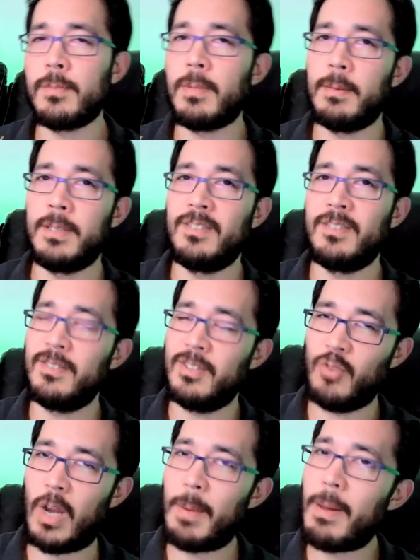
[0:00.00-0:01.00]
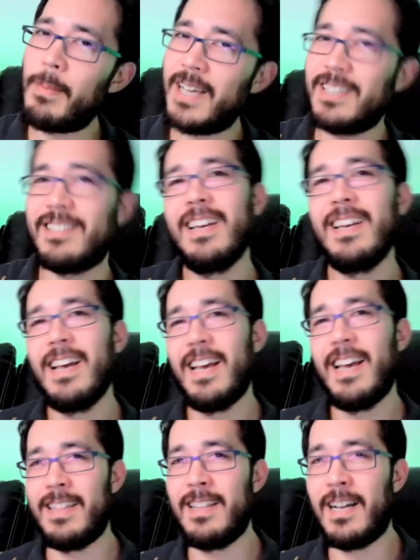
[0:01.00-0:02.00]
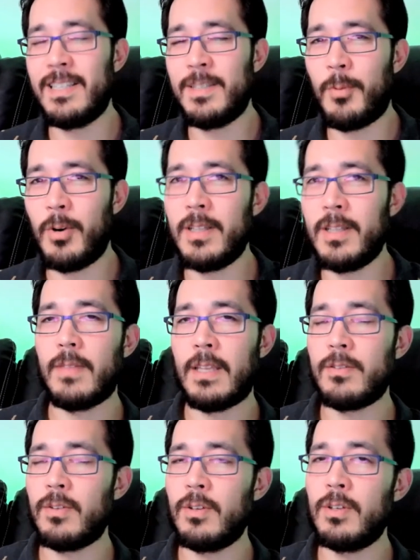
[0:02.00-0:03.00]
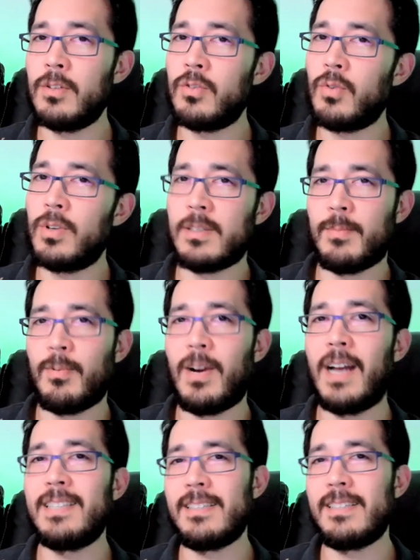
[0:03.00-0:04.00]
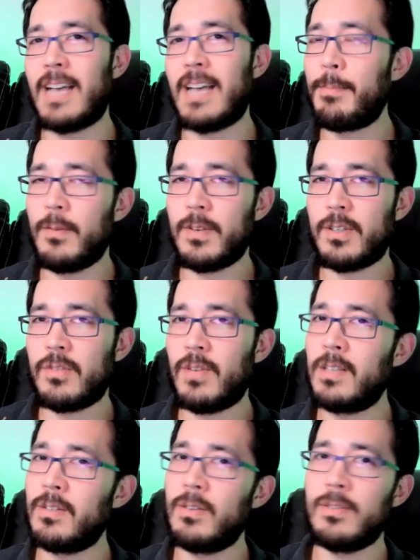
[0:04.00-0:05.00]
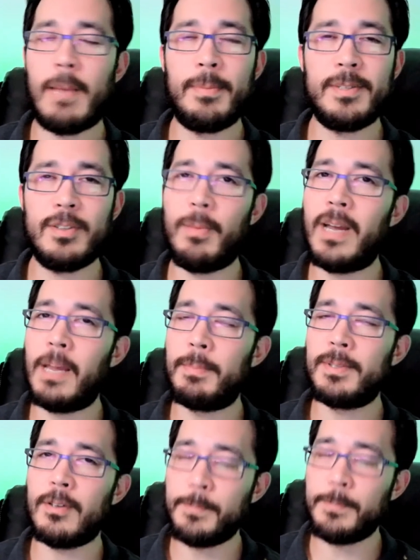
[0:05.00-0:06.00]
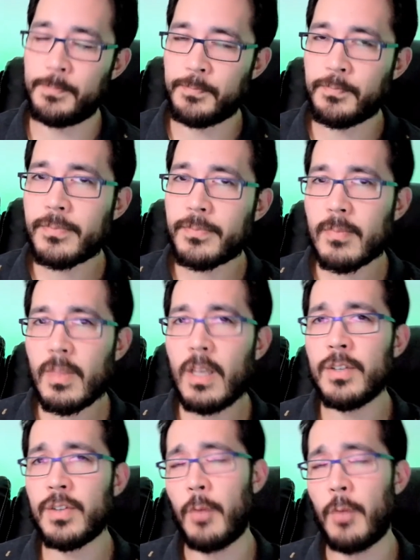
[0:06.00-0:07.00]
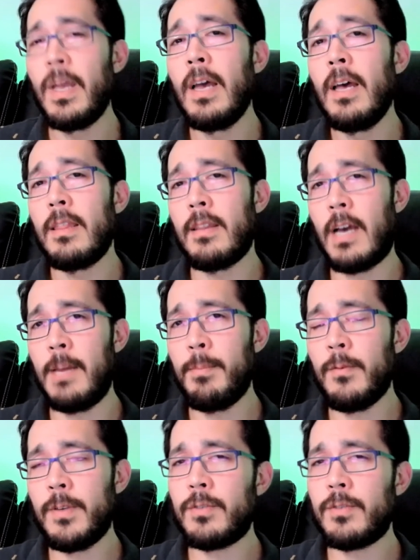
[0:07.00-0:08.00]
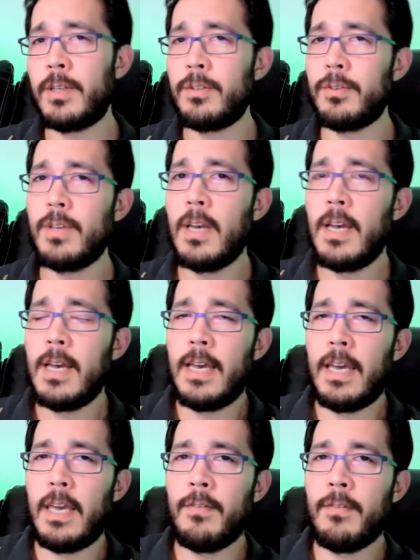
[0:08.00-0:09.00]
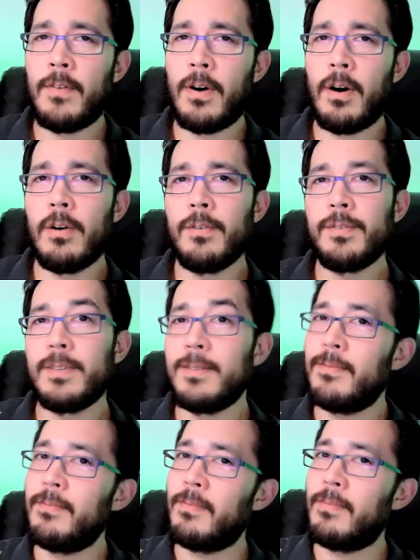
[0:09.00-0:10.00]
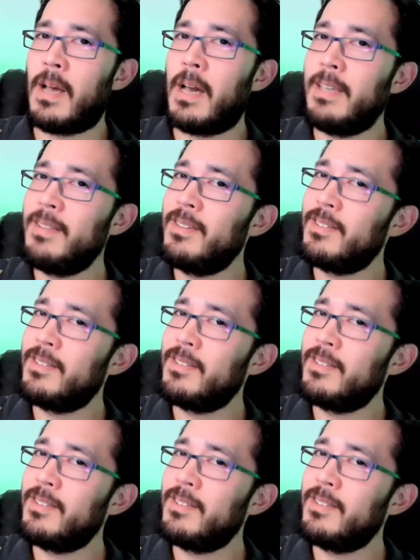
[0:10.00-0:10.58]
but I'm going to try my best and not spoil it so that you can enjoy the surprises, Nine Perfect Strangers, episode by episode. So, Nine Perfect Strangers involves nine